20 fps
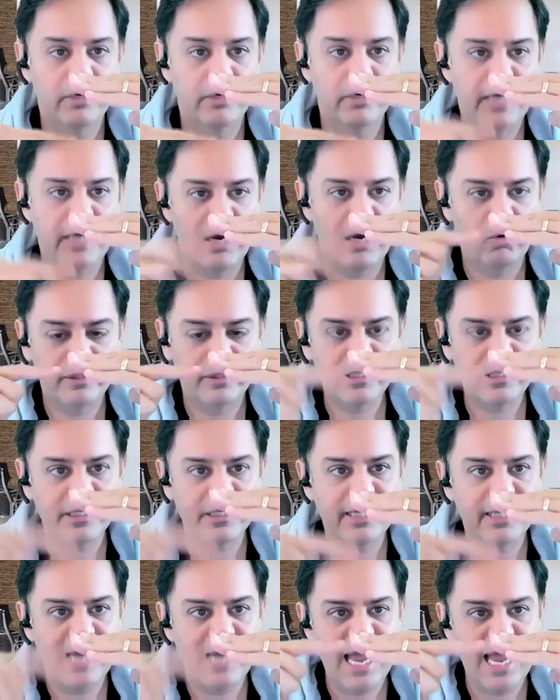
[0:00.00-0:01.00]
Now,
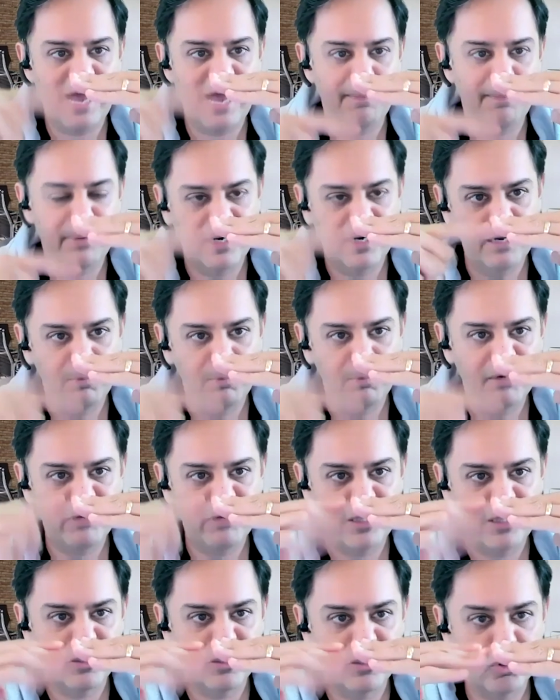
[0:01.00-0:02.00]
this gap in
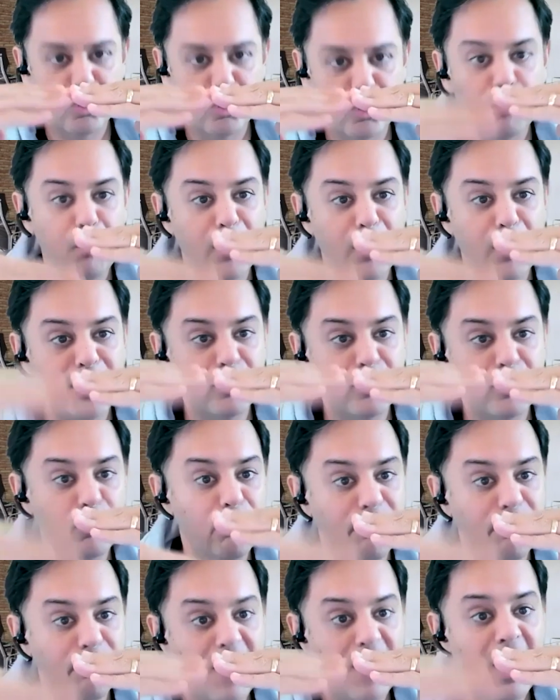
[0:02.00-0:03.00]
between, this
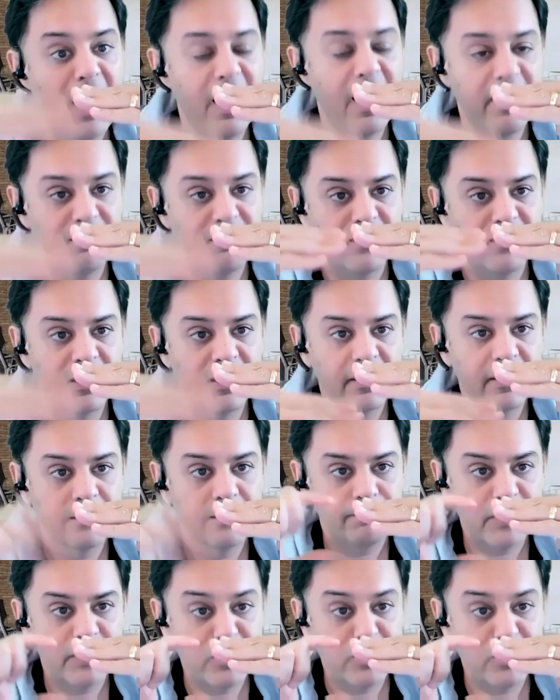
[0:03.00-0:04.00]
2.25
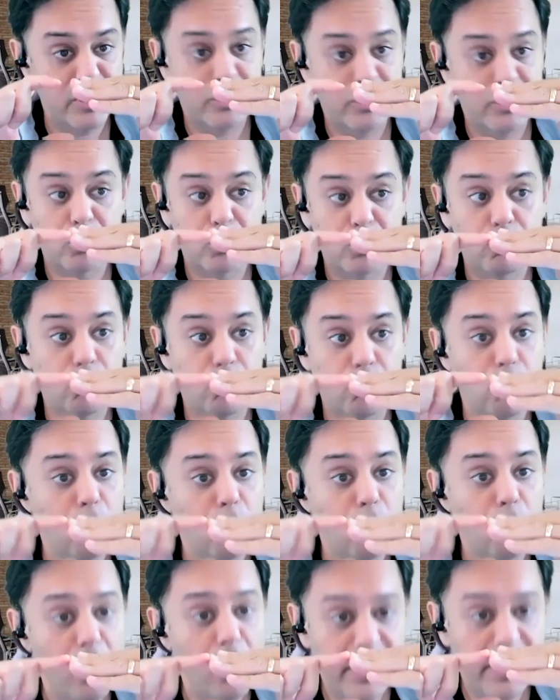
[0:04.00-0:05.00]
is an
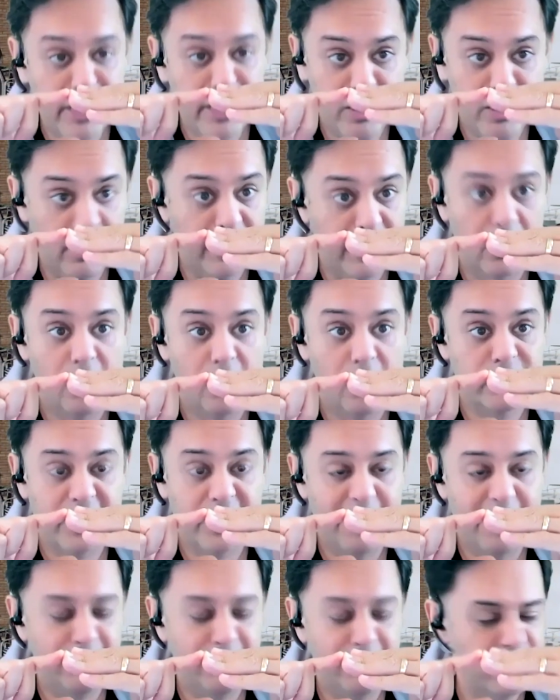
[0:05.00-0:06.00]
extraordinarily large
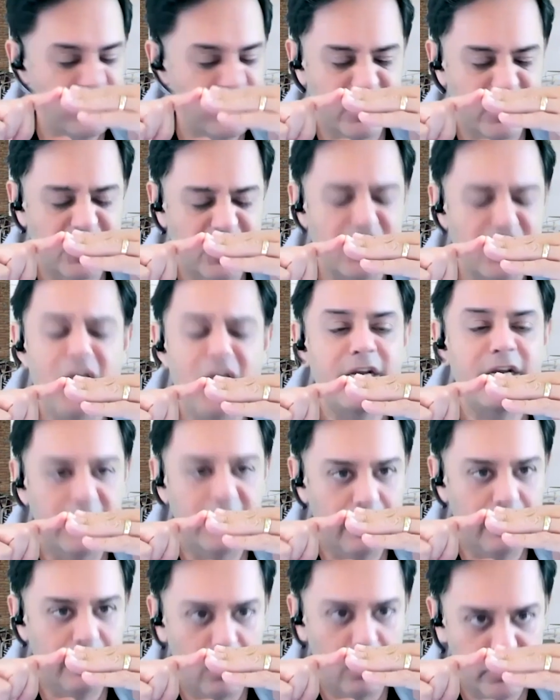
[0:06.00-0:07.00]
gap. It's a
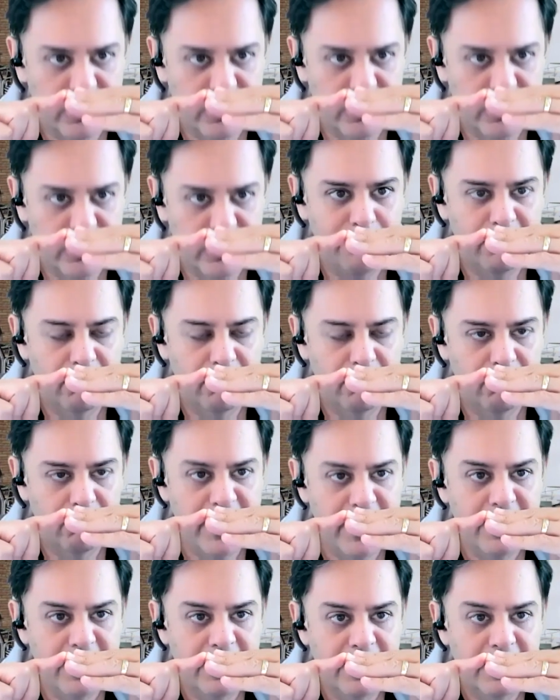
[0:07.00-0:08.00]
stunningly large gap,
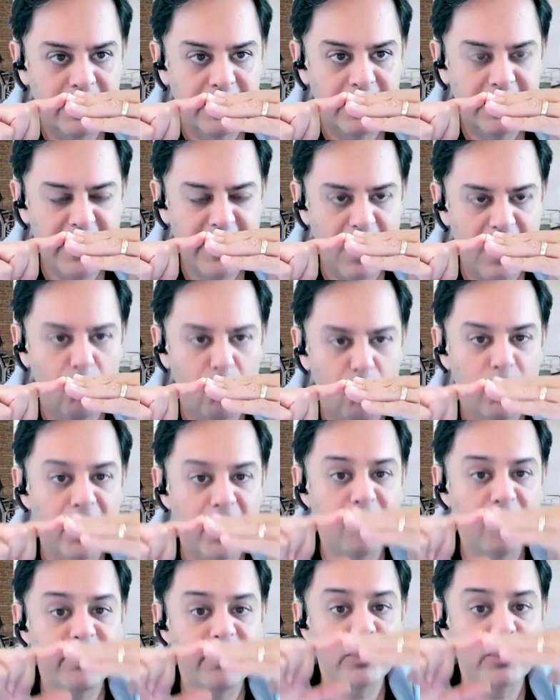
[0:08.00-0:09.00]
right? Now,
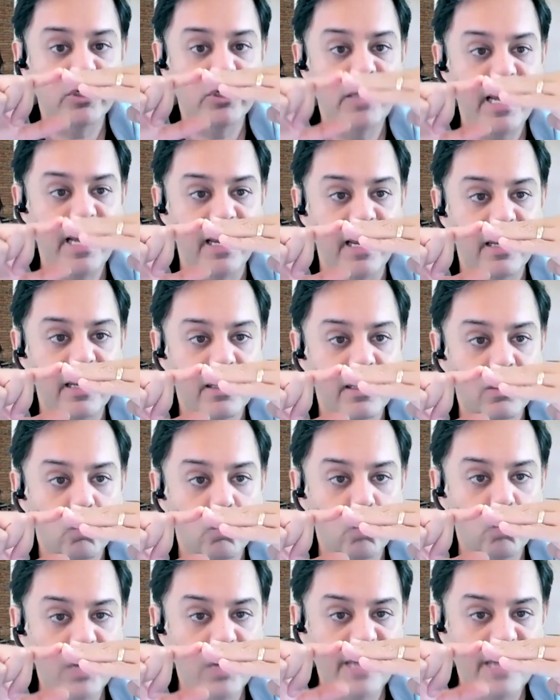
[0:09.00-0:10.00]
where are we today?
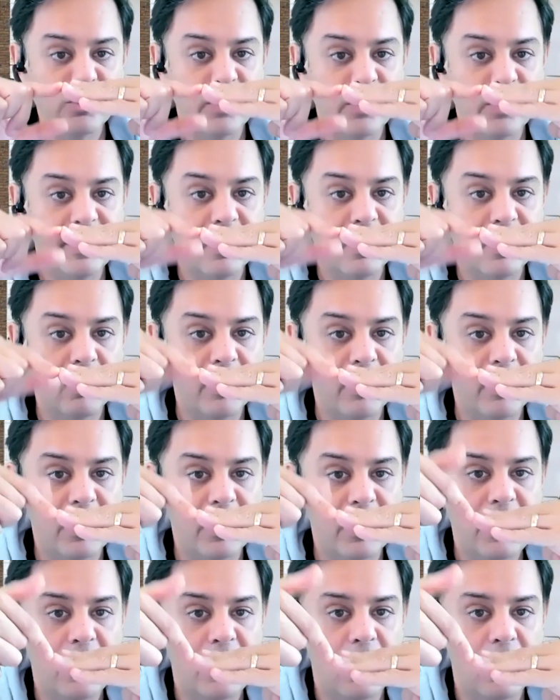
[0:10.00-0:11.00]
We're actually
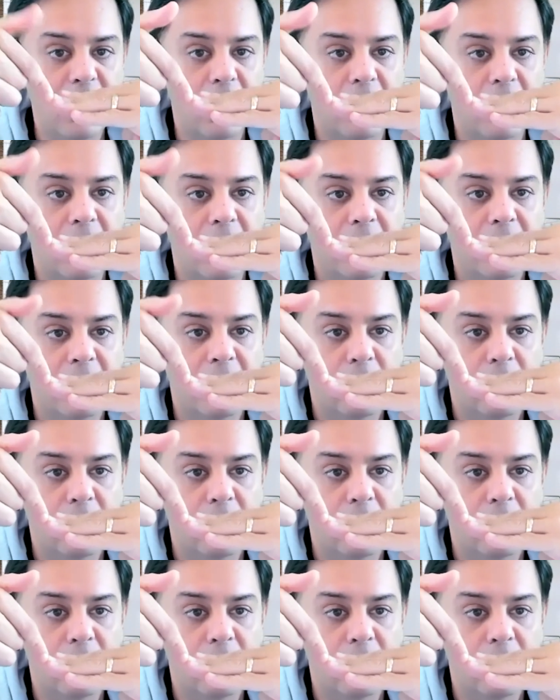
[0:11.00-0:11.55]
here.